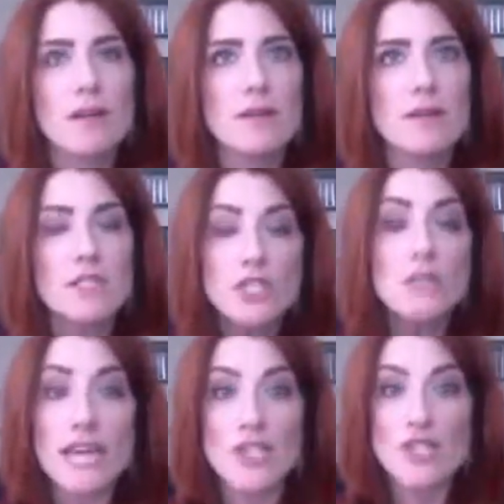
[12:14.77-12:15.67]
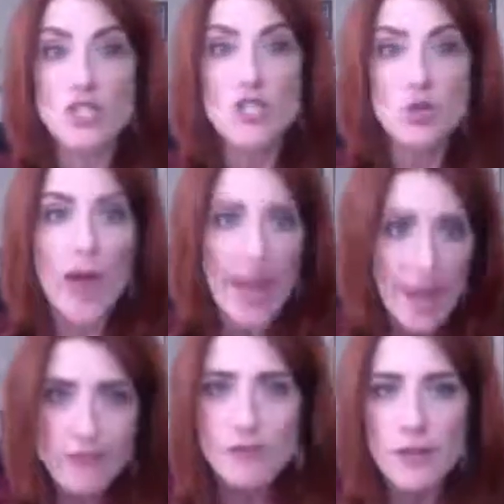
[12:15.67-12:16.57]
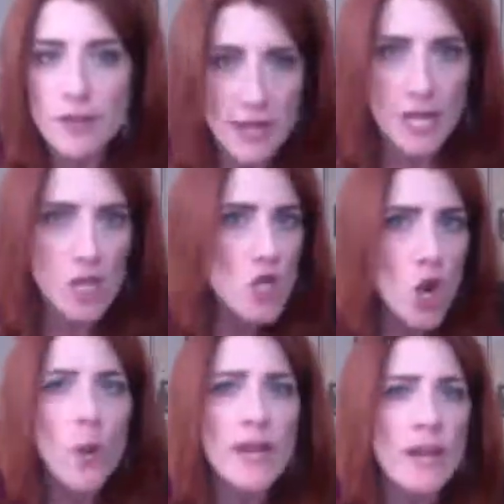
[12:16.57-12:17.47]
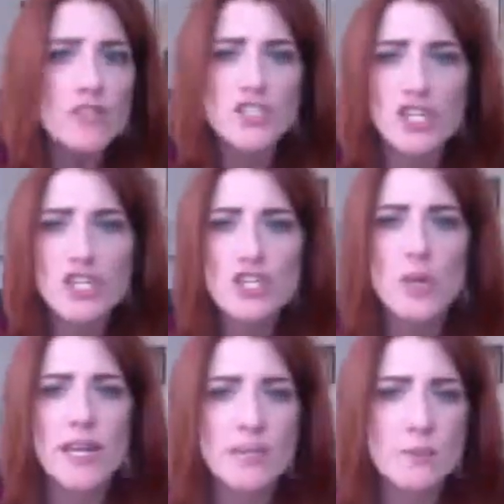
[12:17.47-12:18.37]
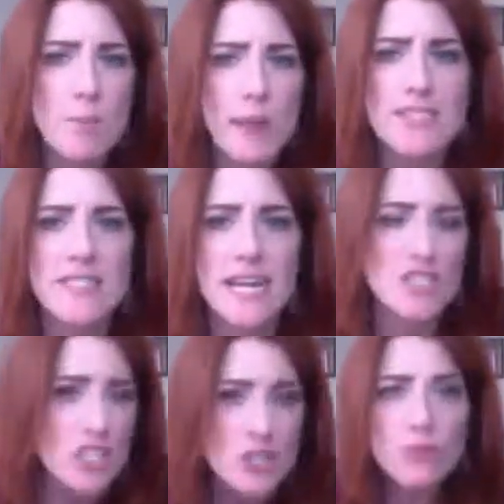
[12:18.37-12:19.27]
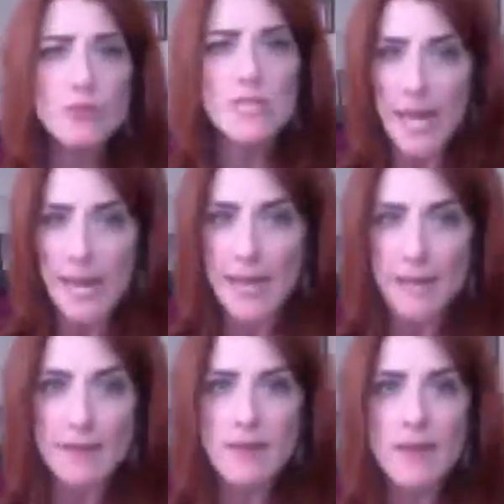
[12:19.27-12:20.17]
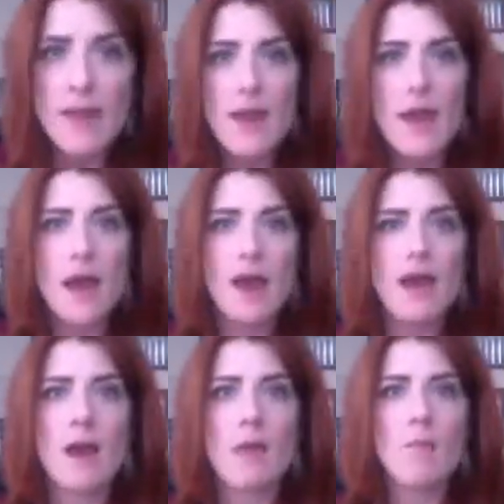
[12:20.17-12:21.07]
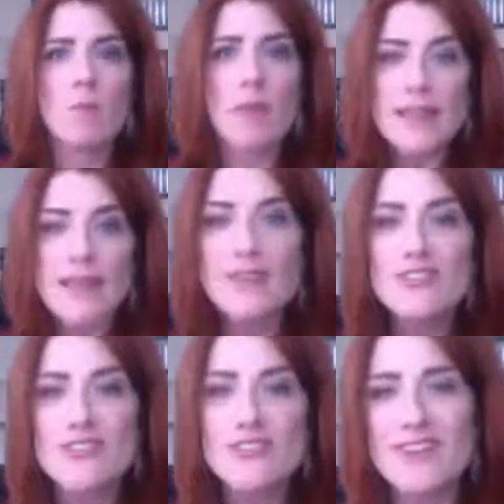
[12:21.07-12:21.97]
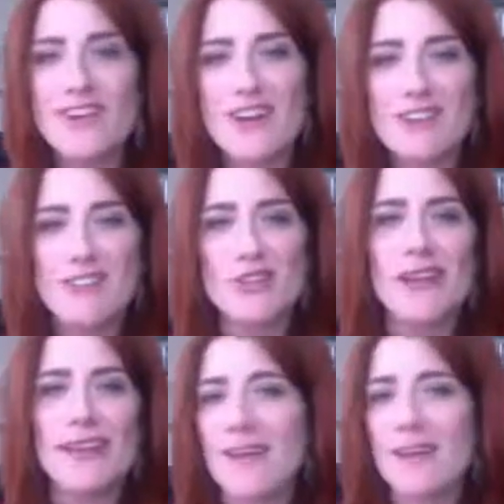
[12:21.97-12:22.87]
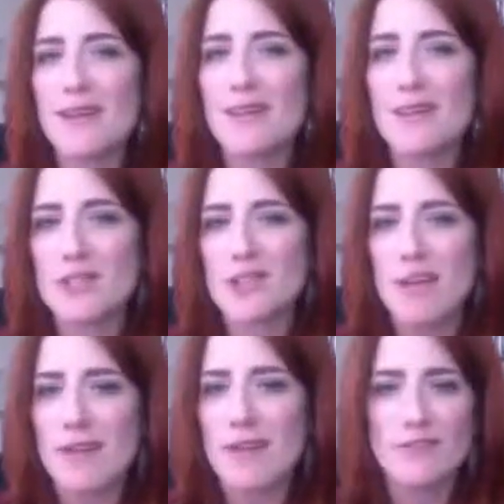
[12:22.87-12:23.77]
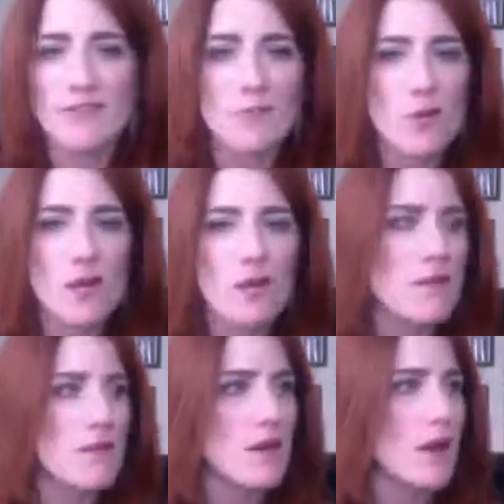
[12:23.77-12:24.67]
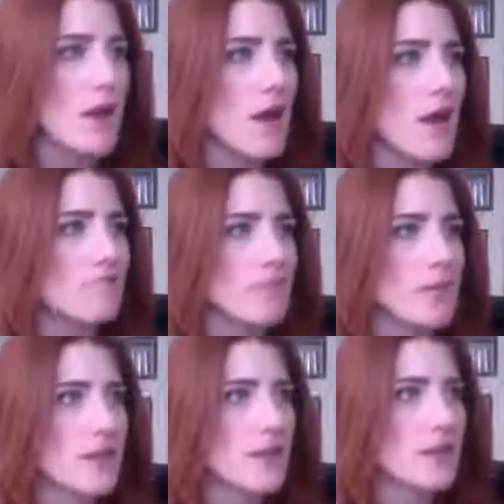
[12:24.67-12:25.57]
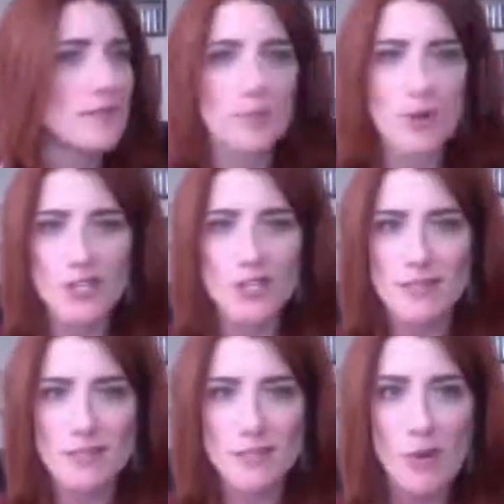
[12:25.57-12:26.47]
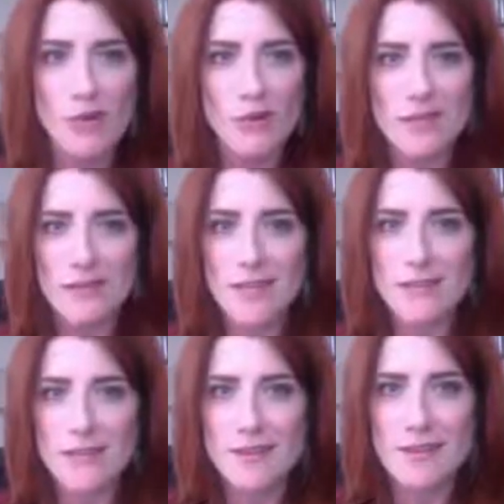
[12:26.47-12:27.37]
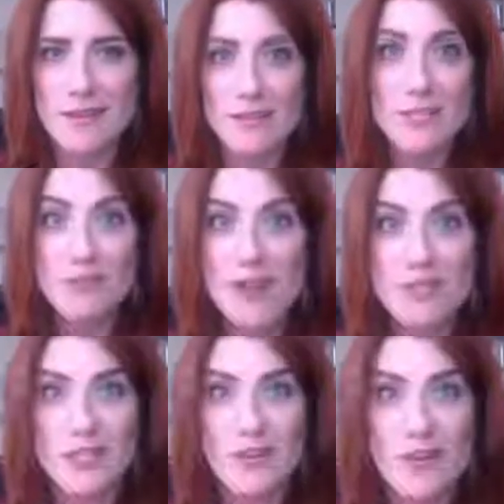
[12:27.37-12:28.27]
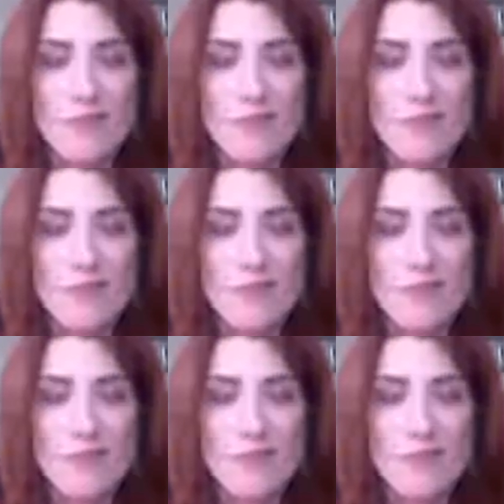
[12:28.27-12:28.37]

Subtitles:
you get to do everything and no one else can do it as best as you can. Hello, Jennifer. You joined. I already gave you a shout out for your project goal, your literary agent goal.